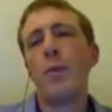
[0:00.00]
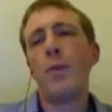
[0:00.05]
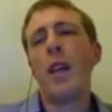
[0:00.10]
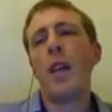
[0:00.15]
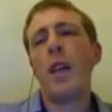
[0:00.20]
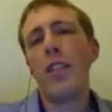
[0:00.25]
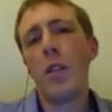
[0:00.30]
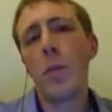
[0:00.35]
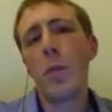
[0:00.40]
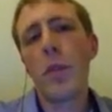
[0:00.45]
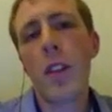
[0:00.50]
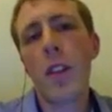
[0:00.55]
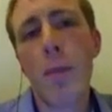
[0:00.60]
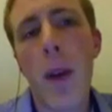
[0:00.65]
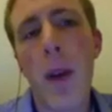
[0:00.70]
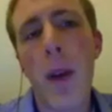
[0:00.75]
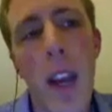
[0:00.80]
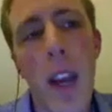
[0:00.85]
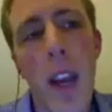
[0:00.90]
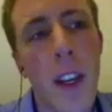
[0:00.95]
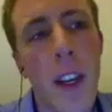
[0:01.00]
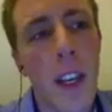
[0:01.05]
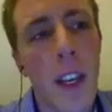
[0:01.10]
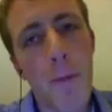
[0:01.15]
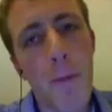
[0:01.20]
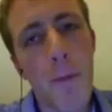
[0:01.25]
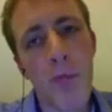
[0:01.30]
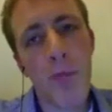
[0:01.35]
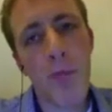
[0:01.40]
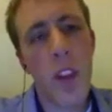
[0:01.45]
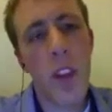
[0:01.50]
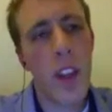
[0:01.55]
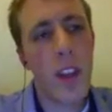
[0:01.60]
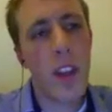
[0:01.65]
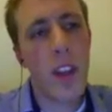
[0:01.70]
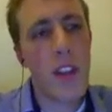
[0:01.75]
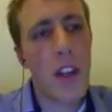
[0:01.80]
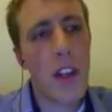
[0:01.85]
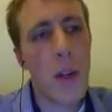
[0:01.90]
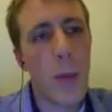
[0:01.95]
I've opened up my IDE
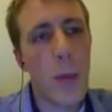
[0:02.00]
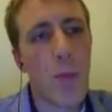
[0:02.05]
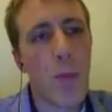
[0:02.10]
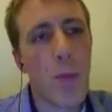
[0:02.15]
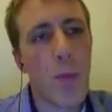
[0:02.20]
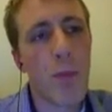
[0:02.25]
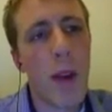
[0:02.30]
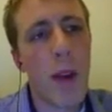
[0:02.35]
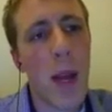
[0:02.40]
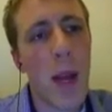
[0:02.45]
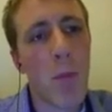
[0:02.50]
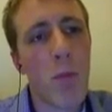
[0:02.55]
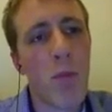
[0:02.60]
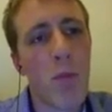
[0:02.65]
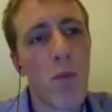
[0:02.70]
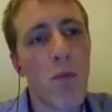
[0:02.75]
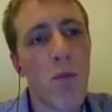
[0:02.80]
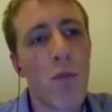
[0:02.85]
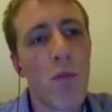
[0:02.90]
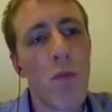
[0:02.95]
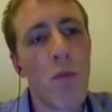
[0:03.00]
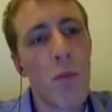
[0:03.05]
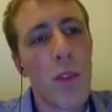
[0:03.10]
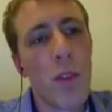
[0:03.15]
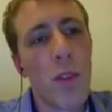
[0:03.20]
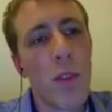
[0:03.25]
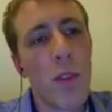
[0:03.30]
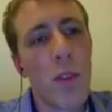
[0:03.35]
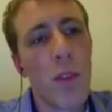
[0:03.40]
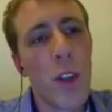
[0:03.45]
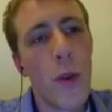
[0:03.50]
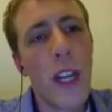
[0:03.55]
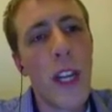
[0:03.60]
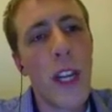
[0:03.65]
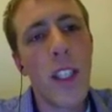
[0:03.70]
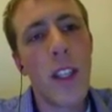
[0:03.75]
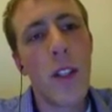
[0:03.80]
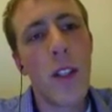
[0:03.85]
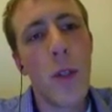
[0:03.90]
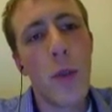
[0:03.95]
and I'm
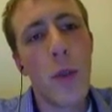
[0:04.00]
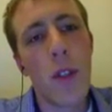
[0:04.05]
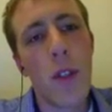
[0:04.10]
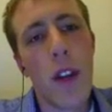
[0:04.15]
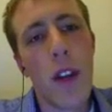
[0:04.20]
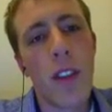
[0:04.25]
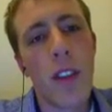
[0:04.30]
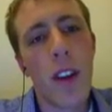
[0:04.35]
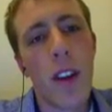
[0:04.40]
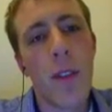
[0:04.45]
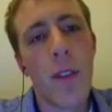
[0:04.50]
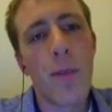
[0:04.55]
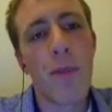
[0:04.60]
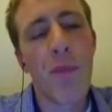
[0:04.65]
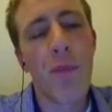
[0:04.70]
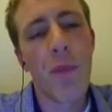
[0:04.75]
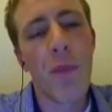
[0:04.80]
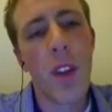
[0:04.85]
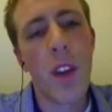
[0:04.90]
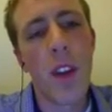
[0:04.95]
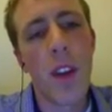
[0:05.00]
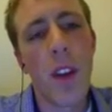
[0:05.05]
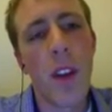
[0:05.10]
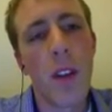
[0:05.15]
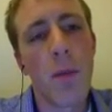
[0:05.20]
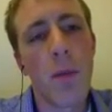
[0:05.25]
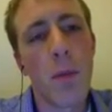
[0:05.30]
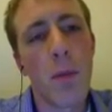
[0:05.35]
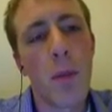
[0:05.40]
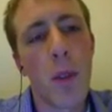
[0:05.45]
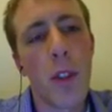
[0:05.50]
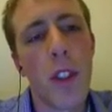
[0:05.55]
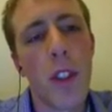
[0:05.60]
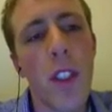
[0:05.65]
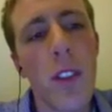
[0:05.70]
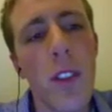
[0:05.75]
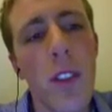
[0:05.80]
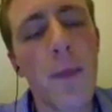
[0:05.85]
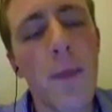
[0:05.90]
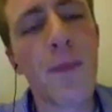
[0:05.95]
creating a new Java
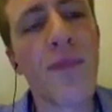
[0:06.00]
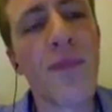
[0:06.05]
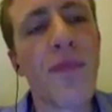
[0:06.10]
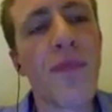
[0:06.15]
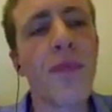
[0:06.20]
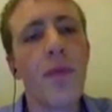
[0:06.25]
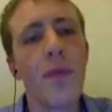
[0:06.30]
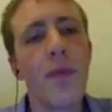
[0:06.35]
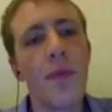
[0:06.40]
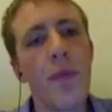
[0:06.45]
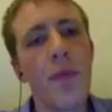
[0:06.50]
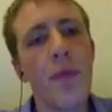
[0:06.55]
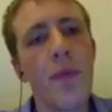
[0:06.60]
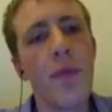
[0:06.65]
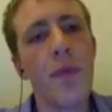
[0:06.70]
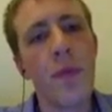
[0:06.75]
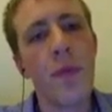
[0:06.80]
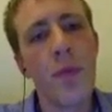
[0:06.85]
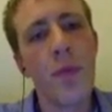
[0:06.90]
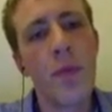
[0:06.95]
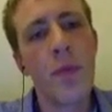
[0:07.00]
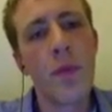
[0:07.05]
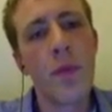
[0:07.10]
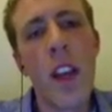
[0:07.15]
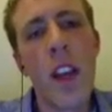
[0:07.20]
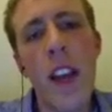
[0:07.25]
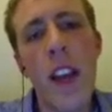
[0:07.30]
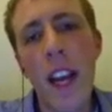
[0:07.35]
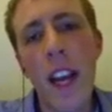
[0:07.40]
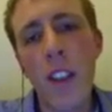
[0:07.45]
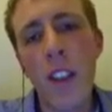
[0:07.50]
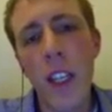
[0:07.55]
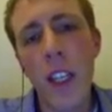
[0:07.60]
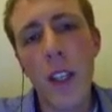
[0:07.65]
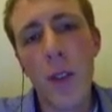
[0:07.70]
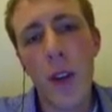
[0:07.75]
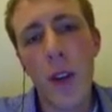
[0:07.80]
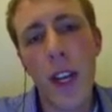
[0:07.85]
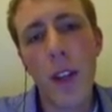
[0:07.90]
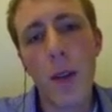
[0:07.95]
project. Actually, a
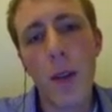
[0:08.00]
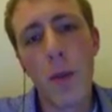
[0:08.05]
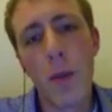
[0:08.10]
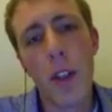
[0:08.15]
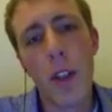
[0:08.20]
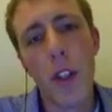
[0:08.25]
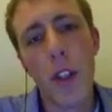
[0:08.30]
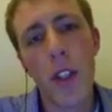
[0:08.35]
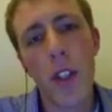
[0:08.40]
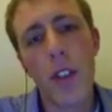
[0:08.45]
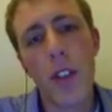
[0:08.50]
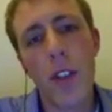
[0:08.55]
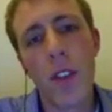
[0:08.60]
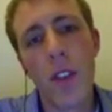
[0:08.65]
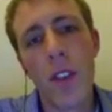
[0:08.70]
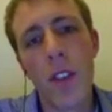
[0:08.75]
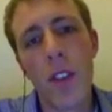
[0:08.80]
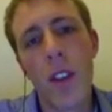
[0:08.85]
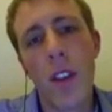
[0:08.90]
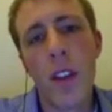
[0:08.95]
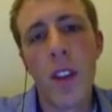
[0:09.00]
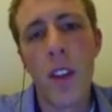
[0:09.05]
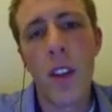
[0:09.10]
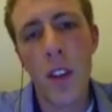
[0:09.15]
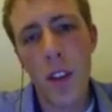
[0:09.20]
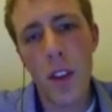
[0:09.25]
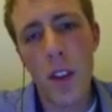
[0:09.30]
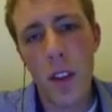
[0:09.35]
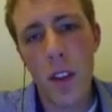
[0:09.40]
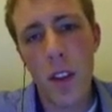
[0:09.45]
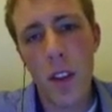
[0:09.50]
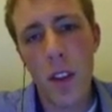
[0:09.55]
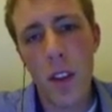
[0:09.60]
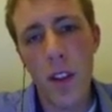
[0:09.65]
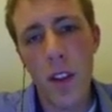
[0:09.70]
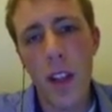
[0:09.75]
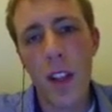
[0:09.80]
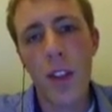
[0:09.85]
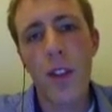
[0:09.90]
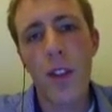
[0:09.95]
Gradle project
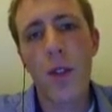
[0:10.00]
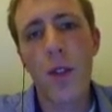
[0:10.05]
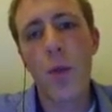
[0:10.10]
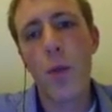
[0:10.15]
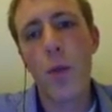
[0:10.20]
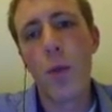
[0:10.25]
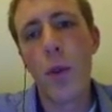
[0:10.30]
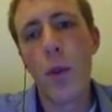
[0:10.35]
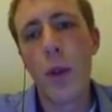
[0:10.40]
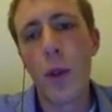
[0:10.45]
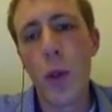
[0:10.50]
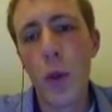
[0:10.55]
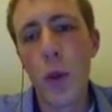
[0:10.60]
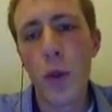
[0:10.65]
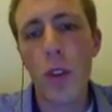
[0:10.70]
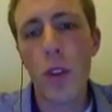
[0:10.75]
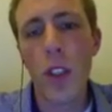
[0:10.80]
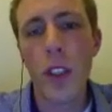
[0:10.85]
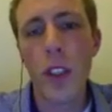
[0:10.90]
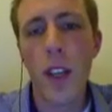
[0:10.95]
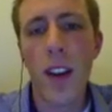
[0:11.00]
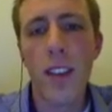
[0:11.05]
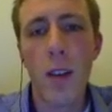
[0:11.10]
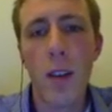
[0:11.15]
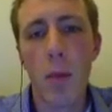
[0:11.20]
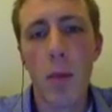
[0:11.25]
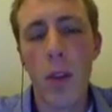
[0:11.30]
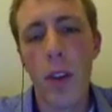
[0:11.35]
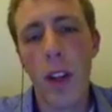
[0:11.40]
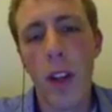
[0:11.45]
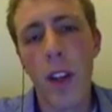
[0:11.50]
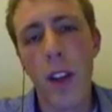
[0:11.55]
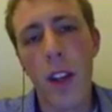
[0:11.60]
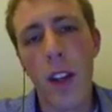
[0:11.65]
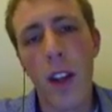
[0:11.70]
that will use a Java plugin.